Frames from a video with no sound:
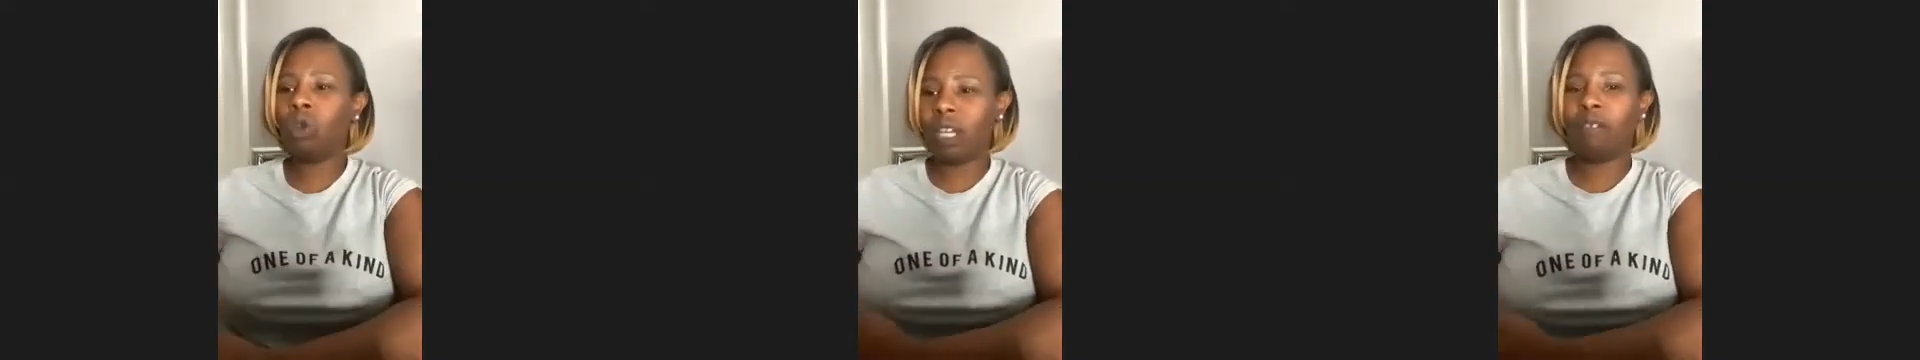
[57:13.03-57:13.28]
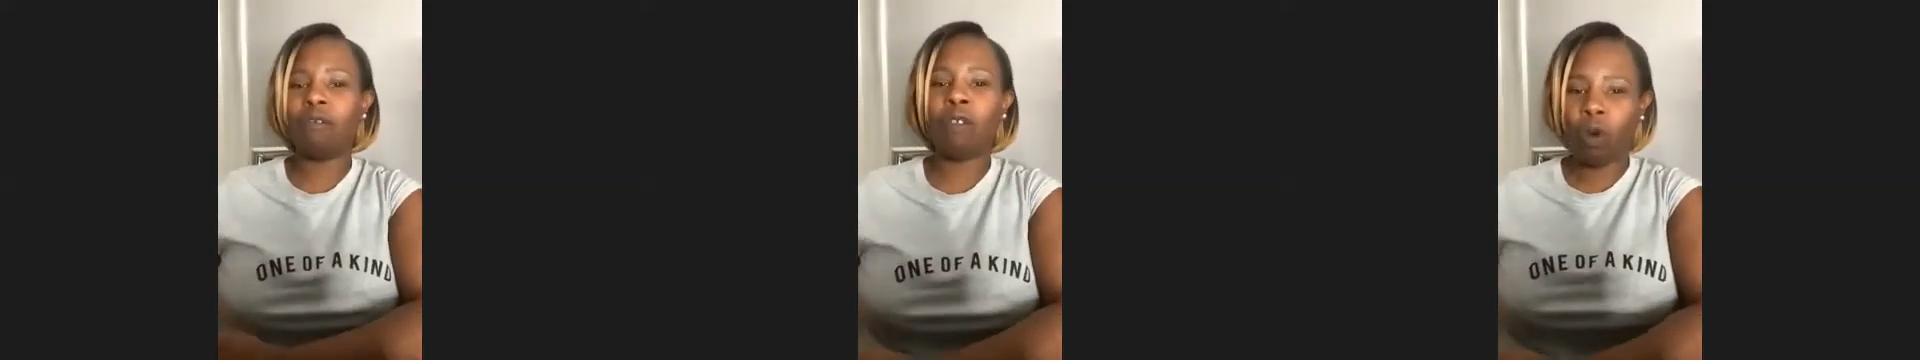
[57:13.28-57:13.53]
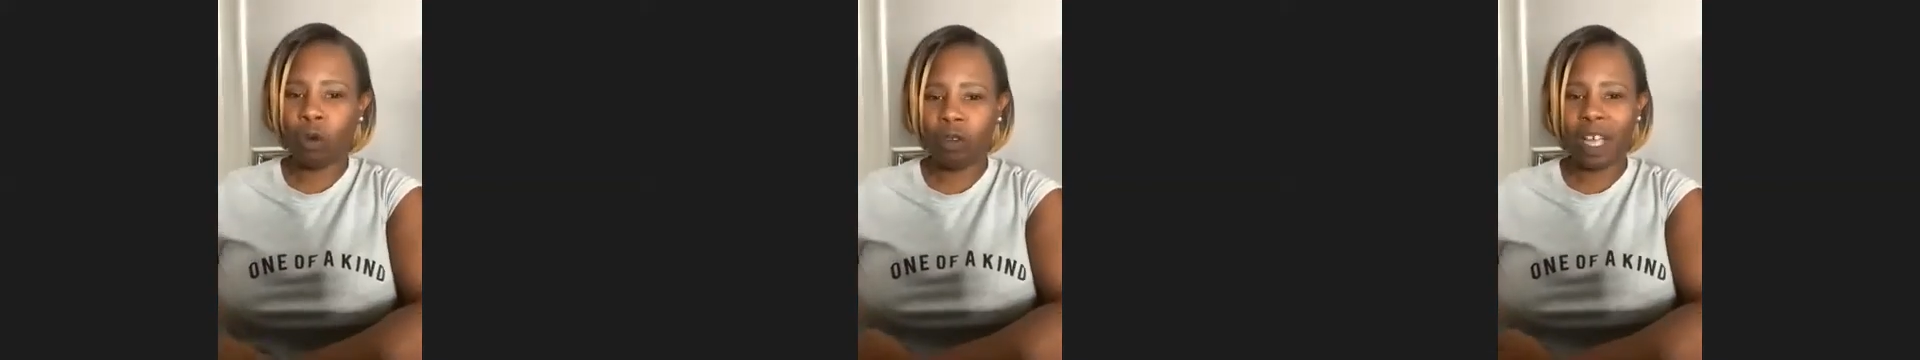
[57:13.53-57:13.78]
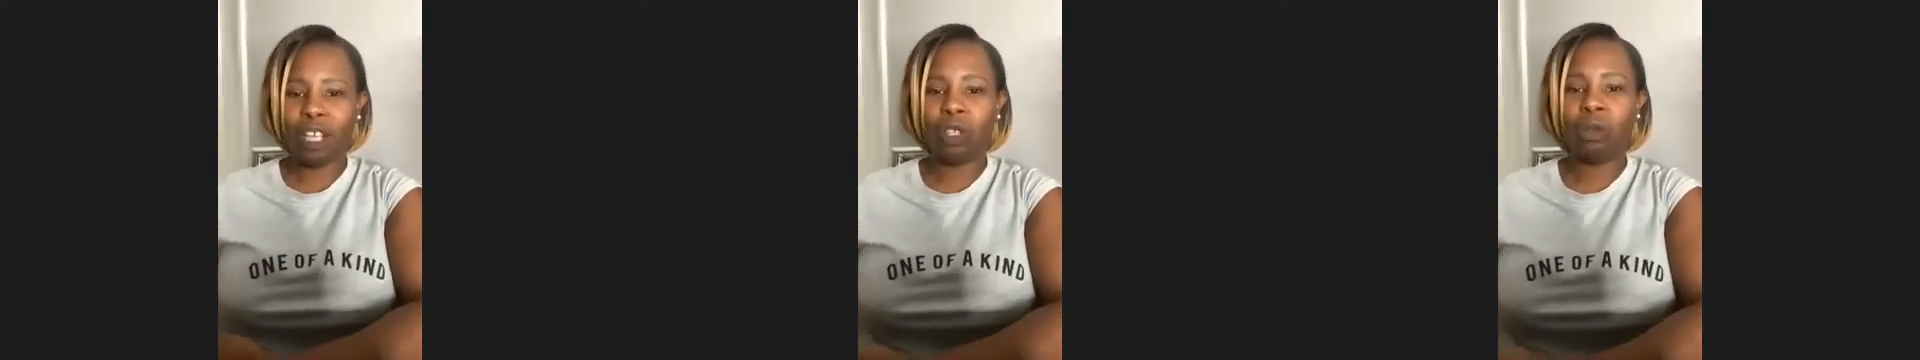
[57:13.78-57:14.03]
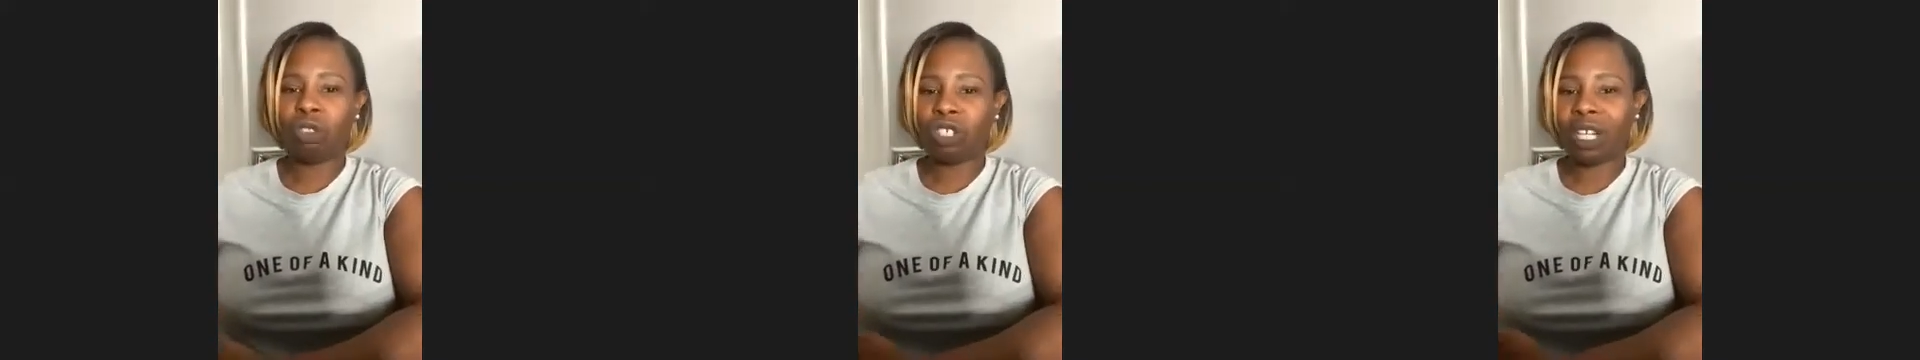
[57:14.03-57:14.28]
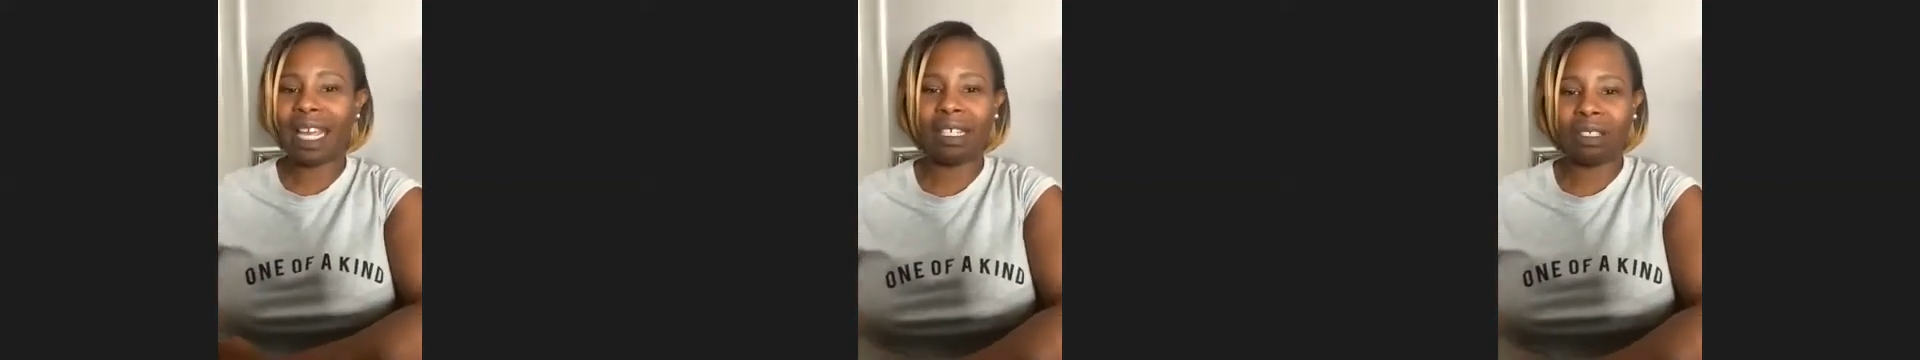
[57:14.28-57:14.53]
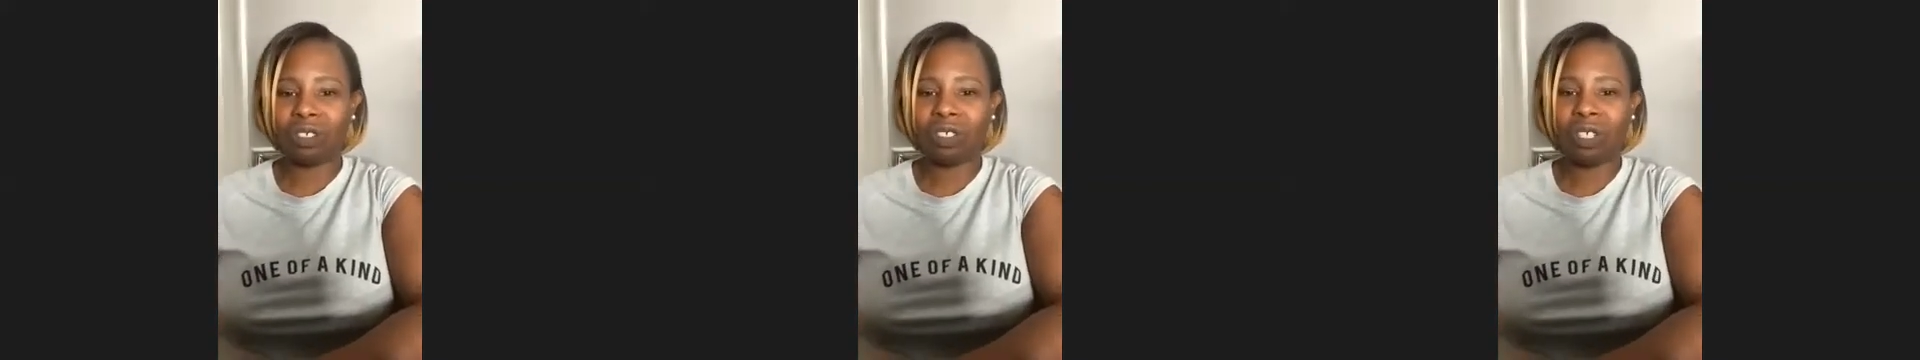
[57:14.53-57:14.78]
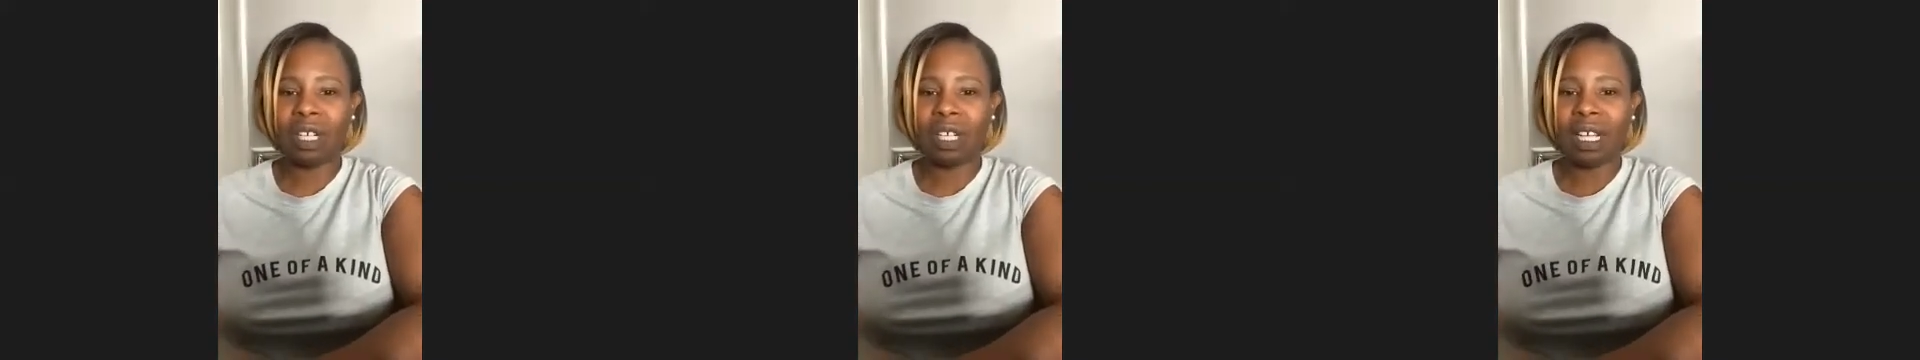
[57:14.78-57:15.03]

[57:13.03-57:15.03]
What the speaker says: evolve and you change.